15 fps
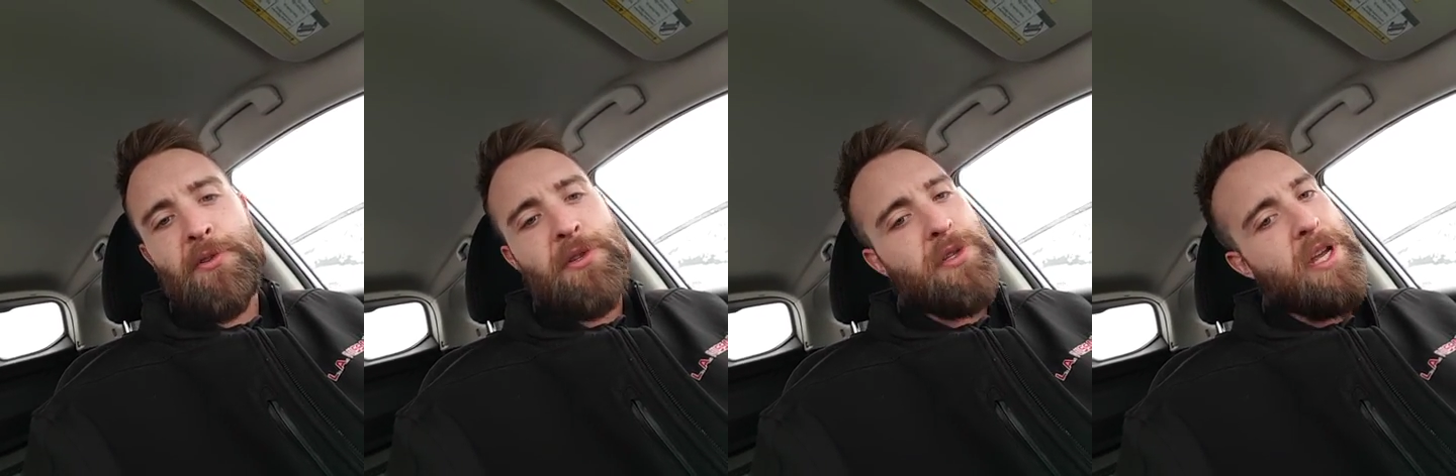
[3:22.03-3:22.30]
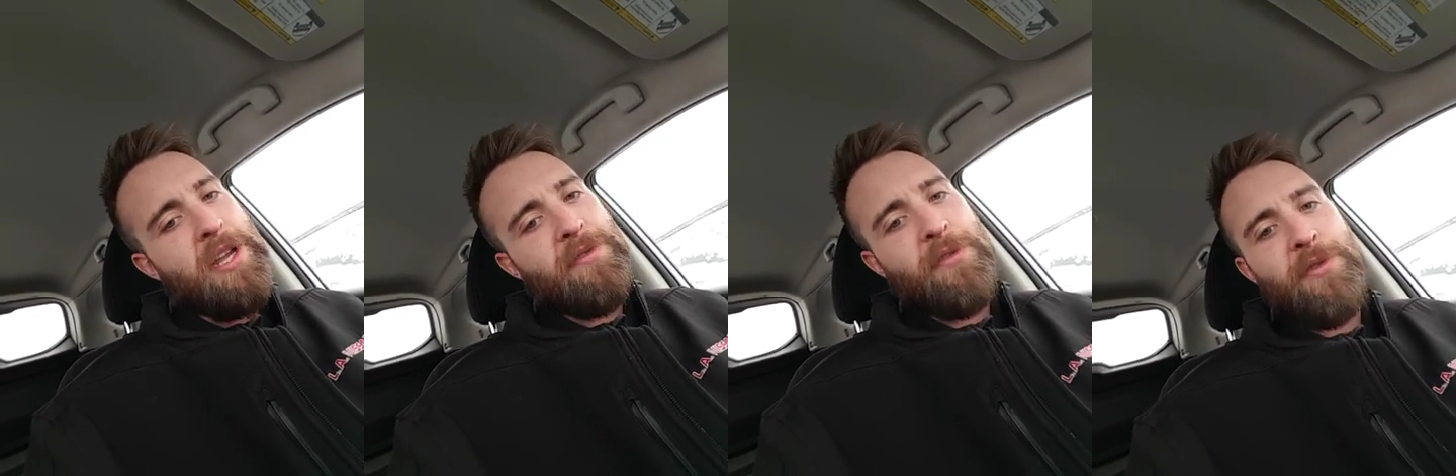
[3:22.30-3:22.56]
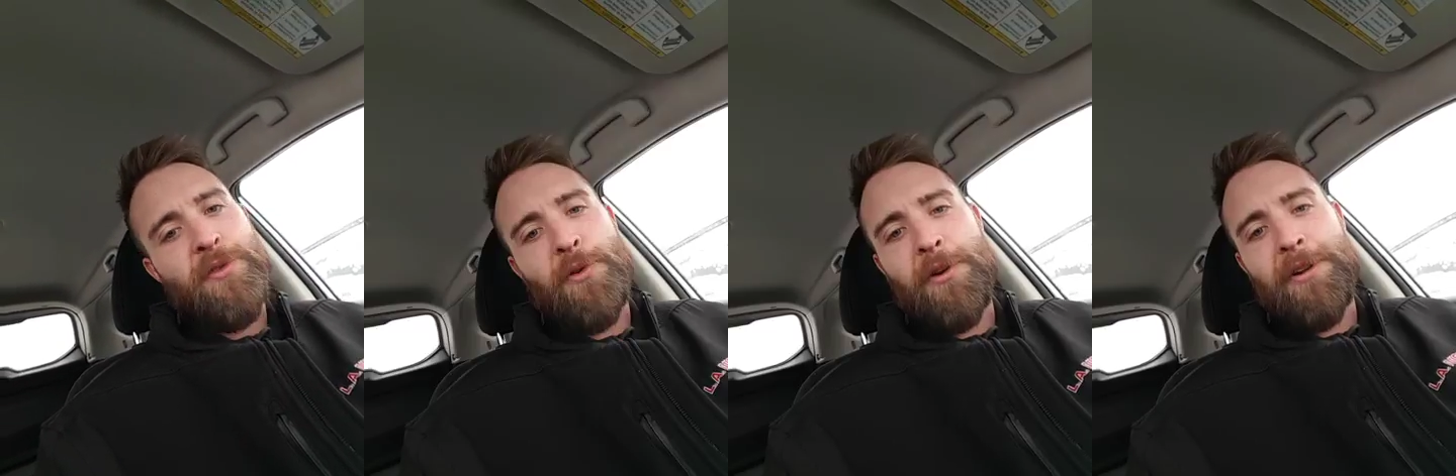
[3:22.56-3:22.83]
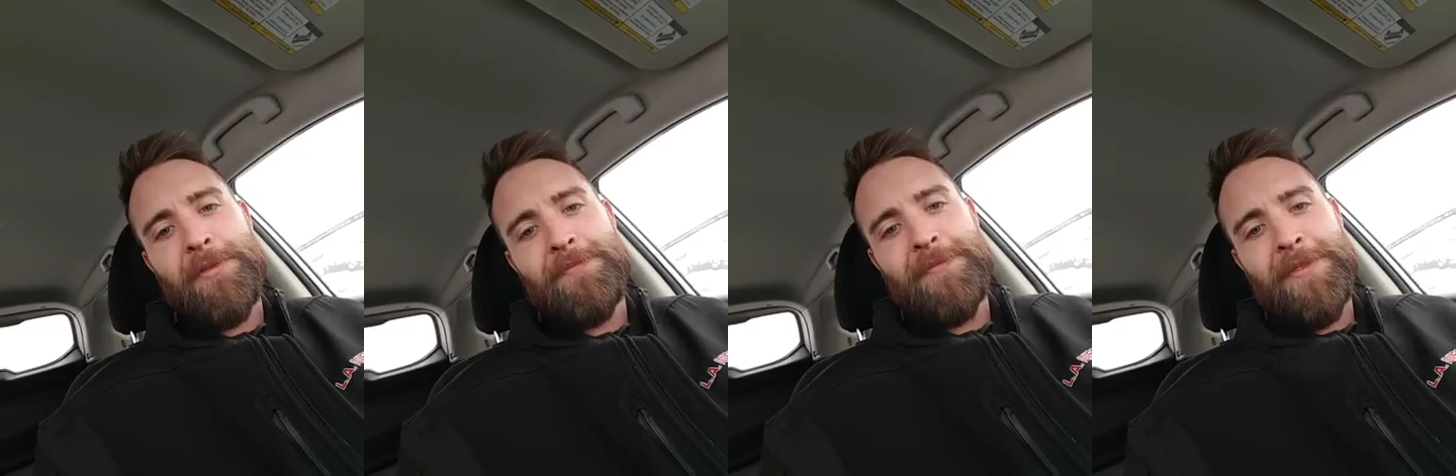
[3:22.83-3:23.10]
Just ask for
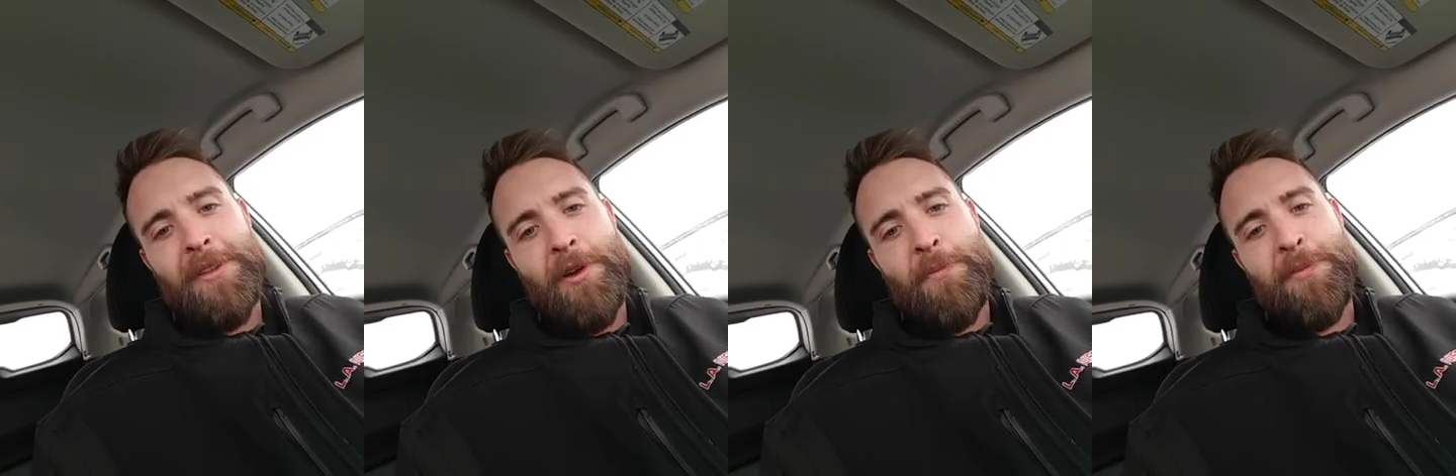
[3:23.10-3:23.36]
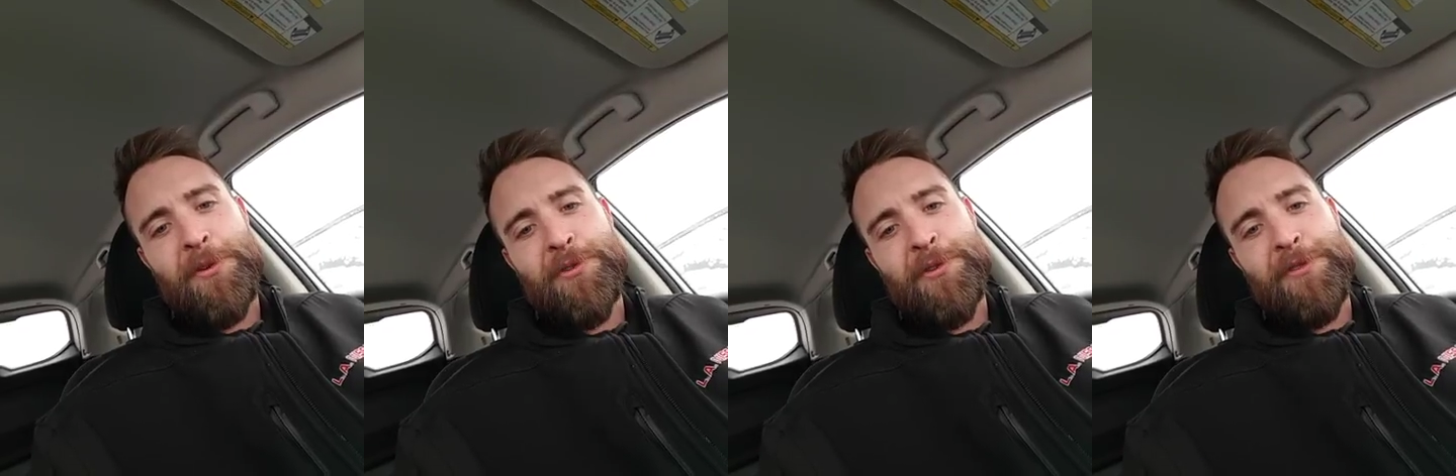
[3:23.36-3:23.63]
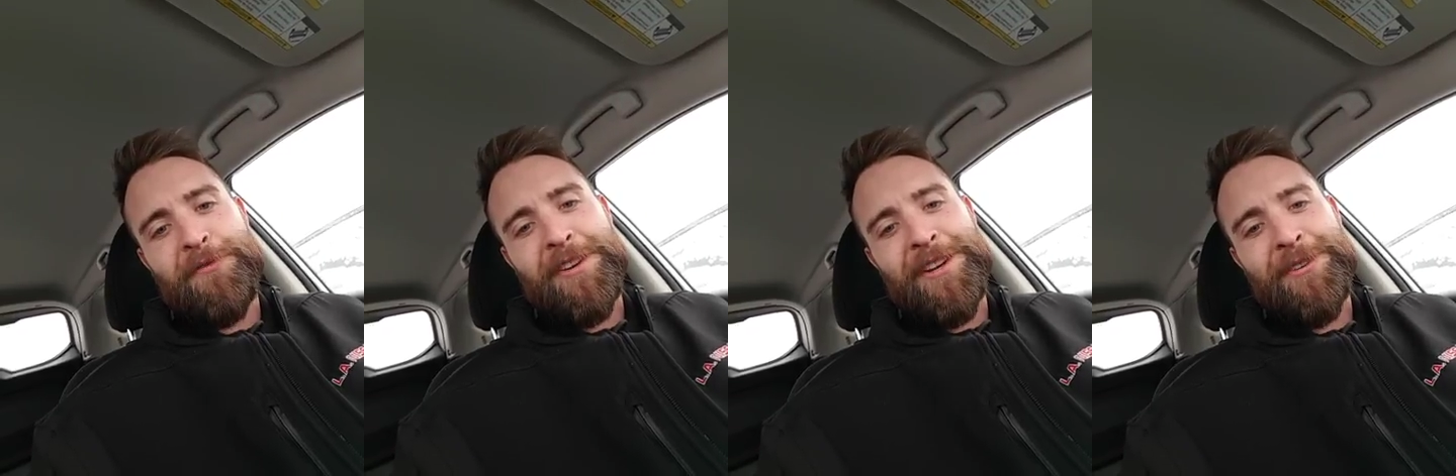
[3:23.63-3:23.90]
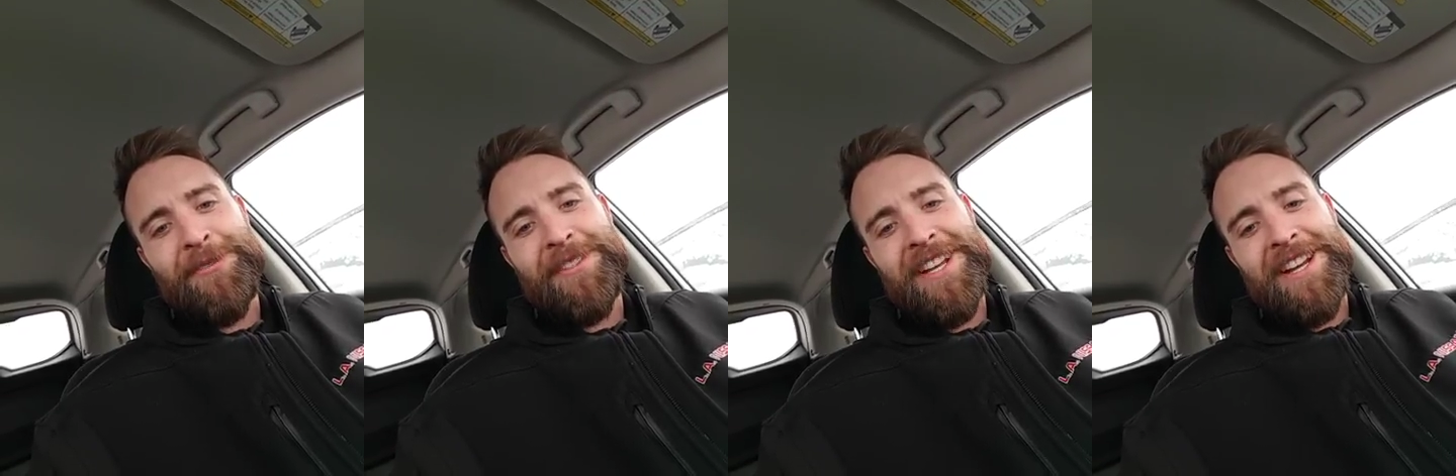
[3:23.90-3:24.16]
Jordan. Hope you enjoyed the
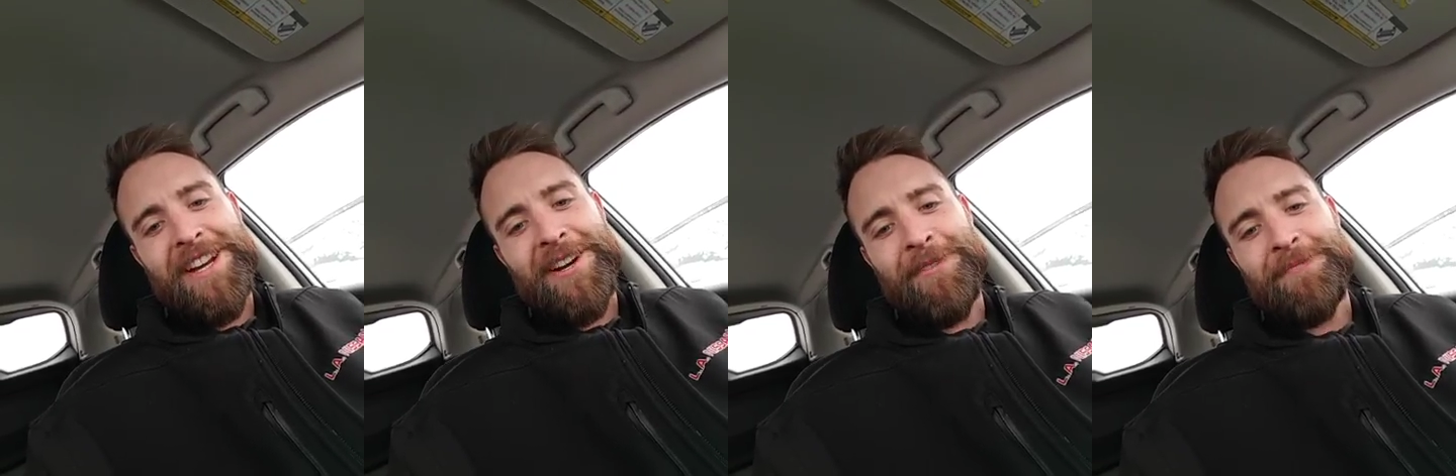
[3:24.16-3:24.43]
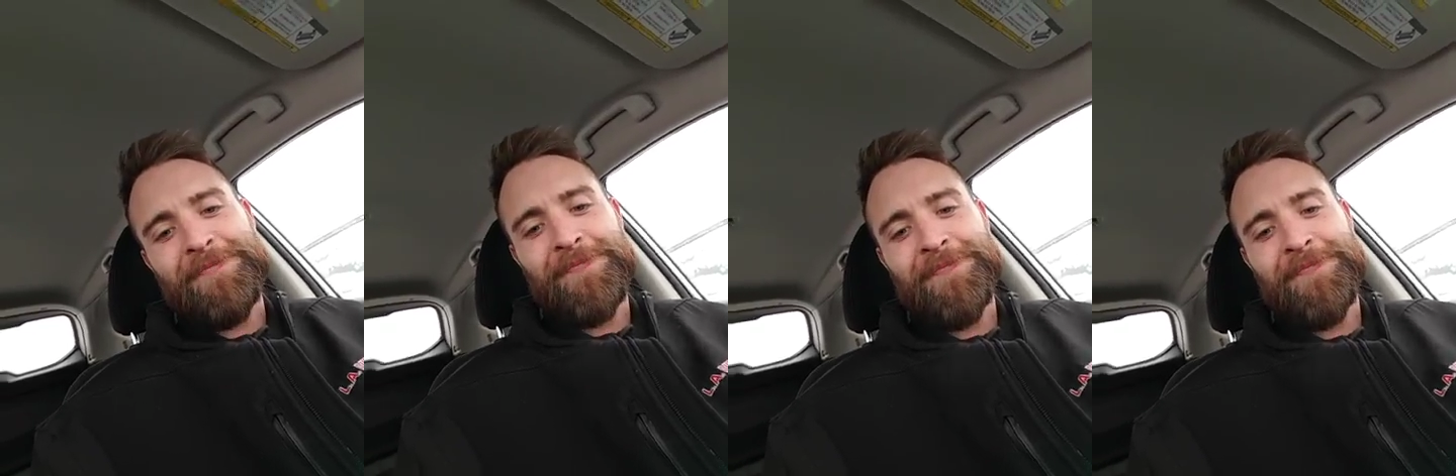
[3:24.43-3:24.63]
video. Take care.